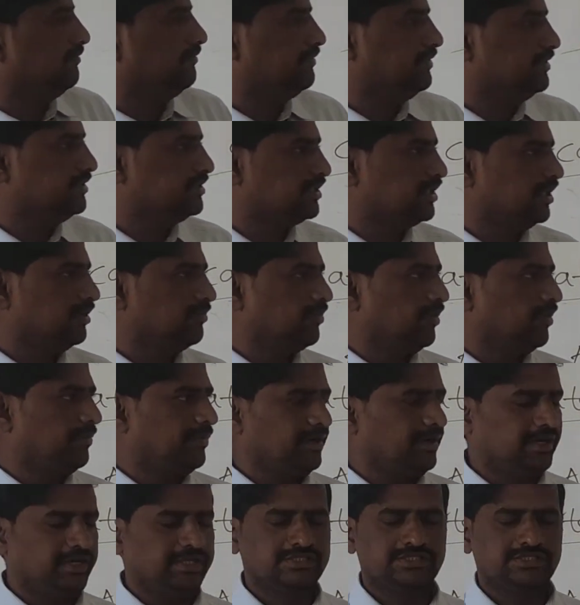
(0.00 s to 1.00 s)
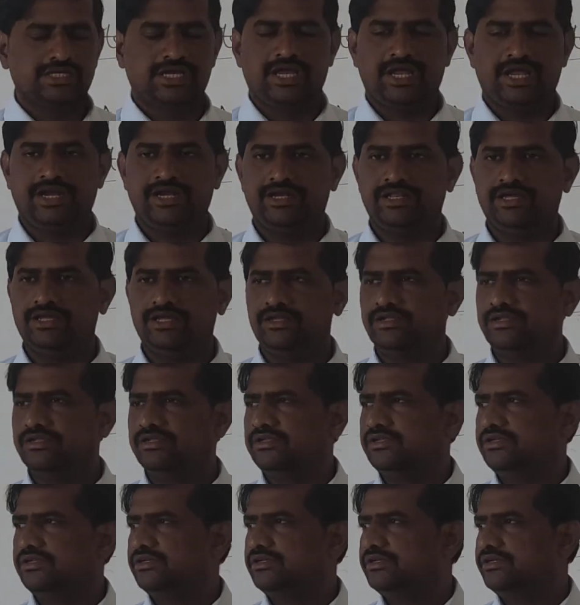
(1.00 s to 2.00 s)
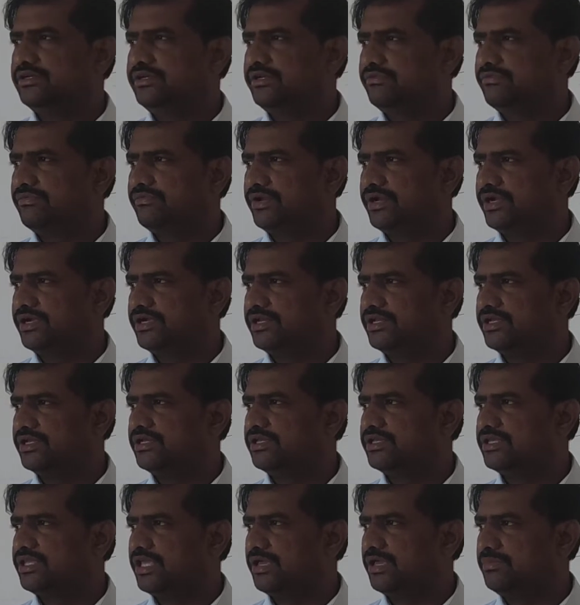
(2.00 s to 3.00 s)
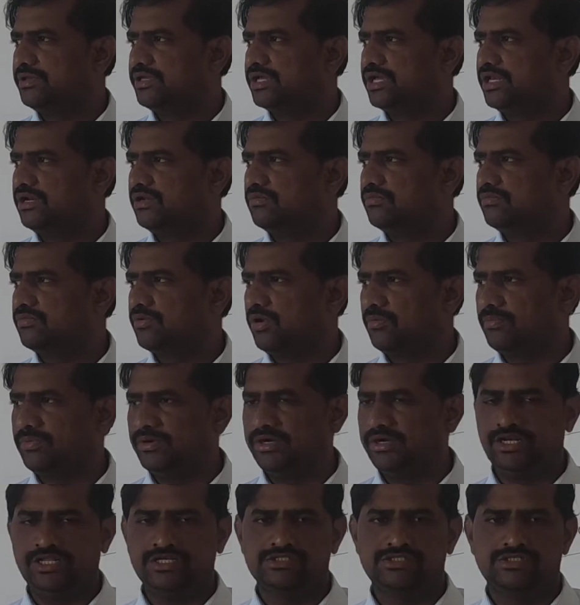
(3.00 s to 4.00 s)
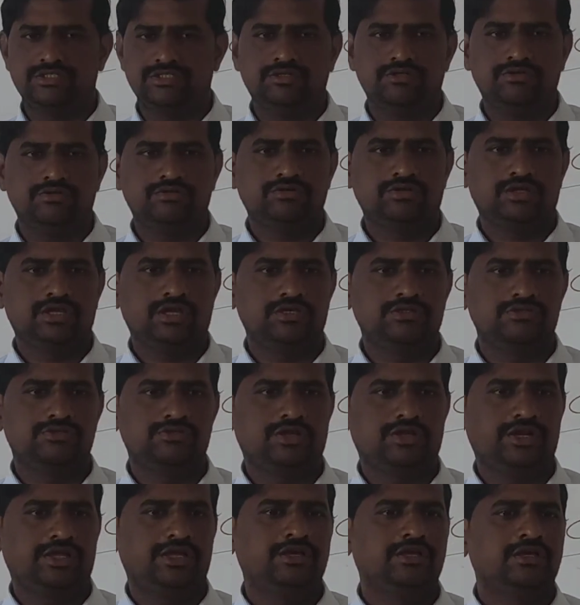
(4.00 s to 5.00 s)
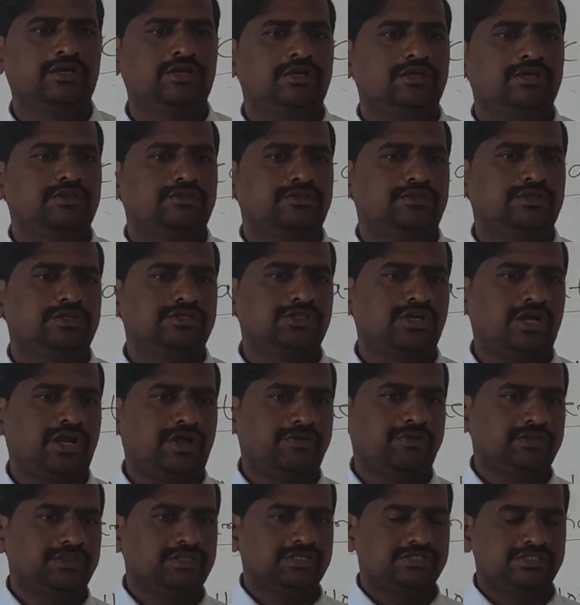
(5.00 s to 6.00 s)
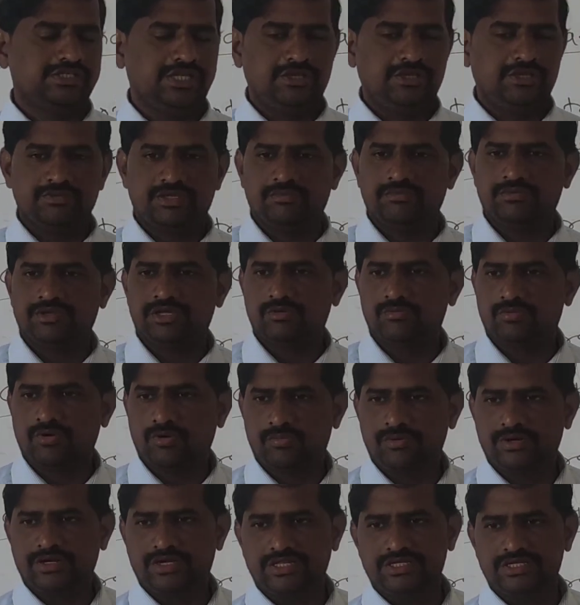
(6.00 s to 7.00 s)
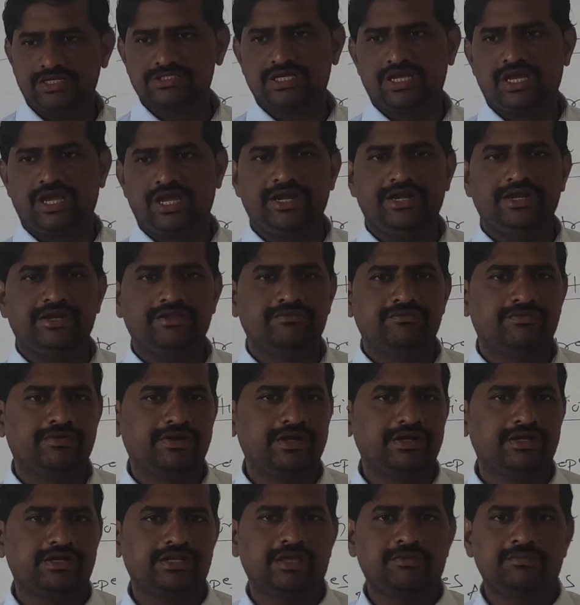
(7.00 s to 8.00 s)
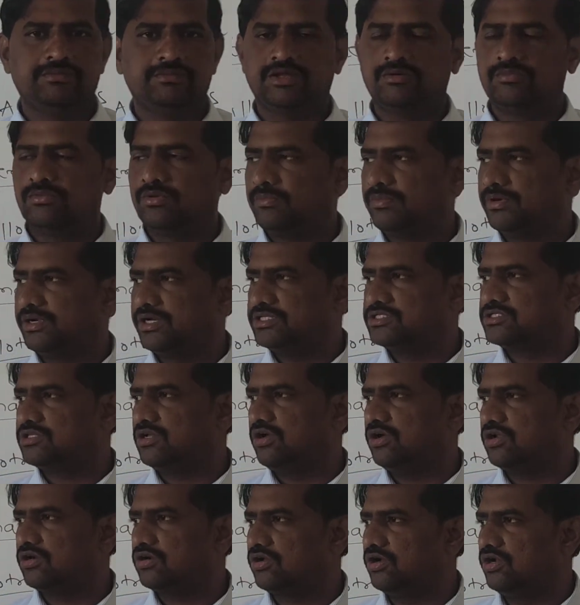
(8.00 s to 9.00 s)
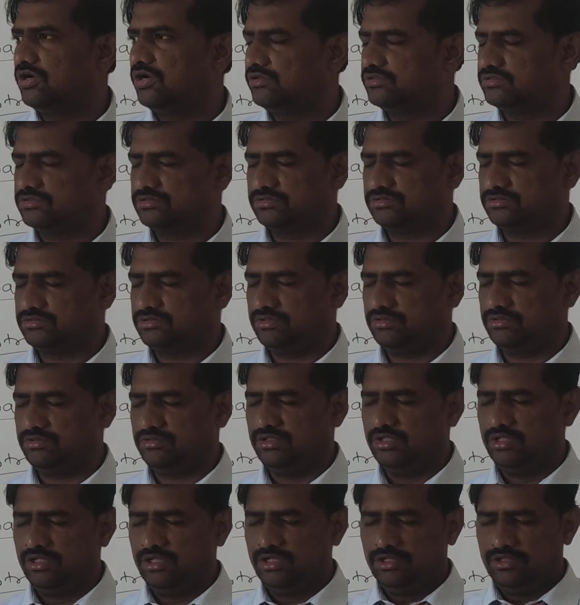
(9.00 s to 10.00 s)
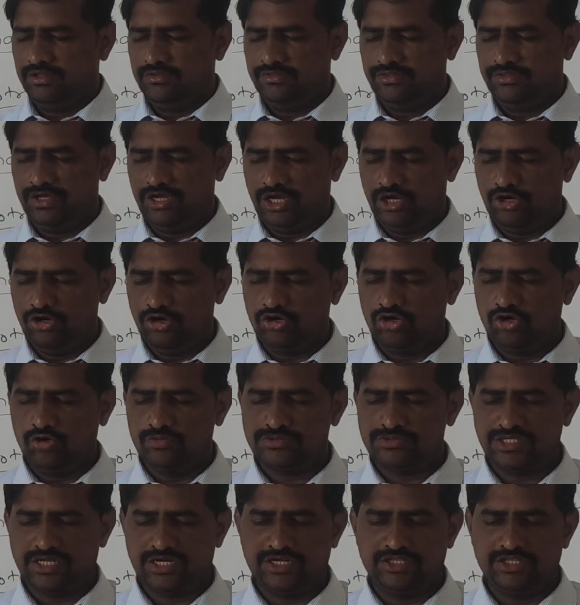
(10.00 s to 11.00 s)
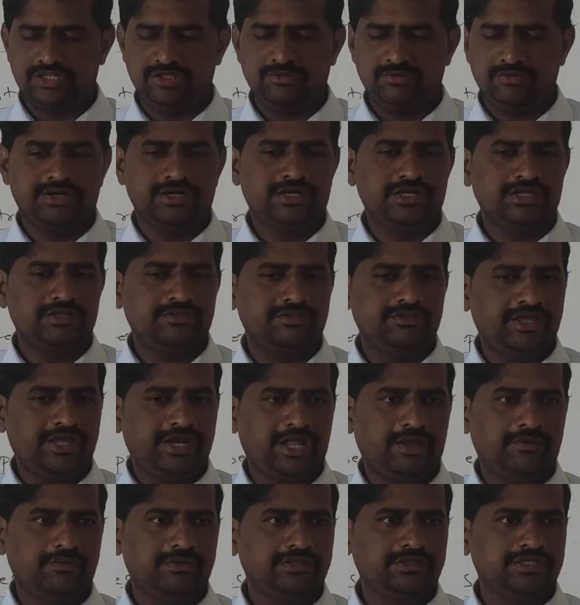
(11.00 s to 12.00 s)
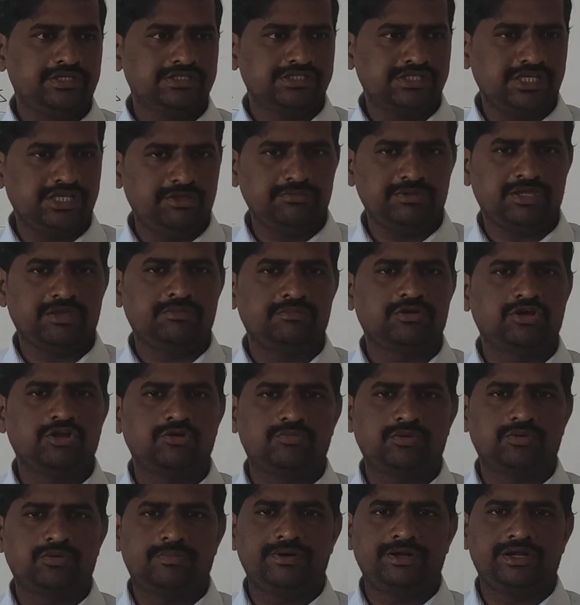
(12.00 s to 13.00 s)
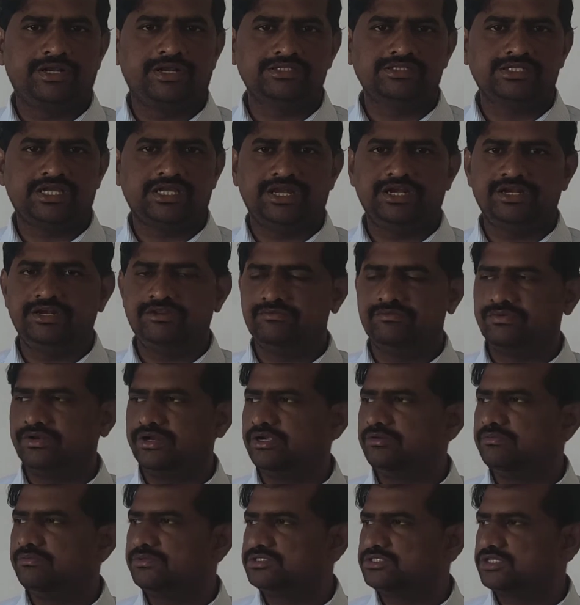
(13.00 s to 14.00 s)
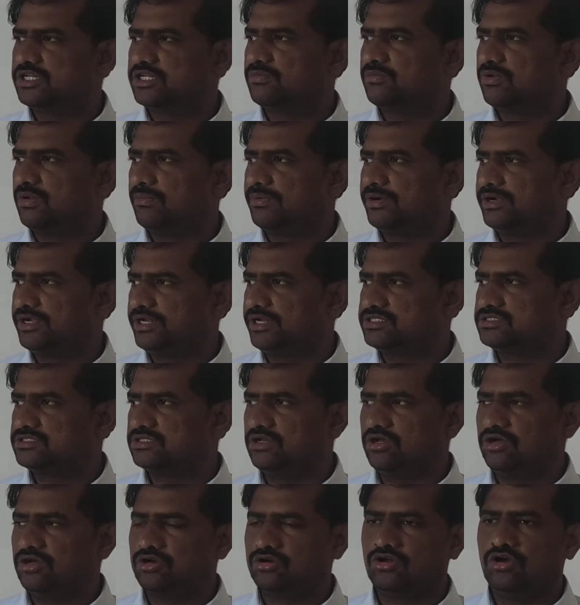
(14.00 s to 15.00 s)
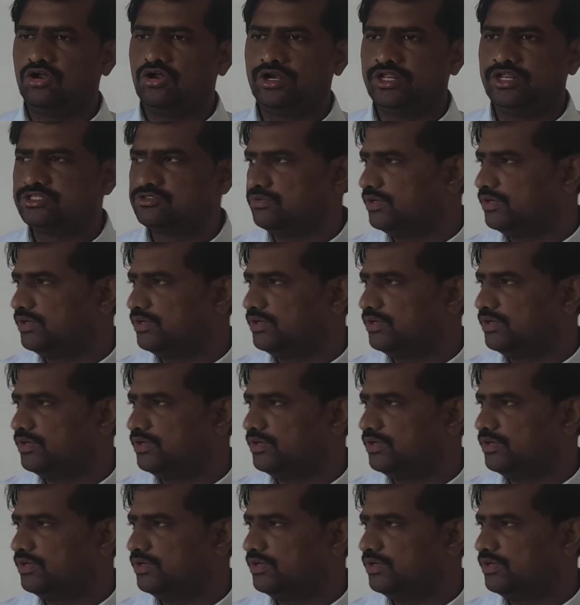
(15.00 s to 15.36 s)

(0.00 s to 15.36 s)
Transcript: physical properties and different chemical properties. Okay, sorry. These are having the same chemical properties and different chemical properties are called. The allotropes are nothing but they are having the same chemical properties and different physical properties are called as